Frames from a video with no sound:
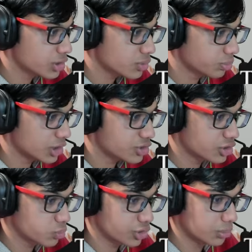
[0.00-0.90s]
please replace
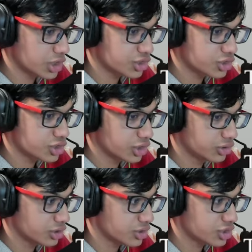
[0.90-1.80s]
this with the message
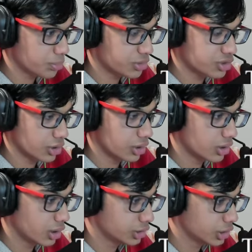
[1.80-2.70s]
saying that Sepeza,
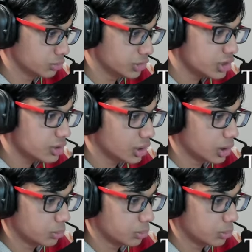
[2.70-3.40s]
aka me,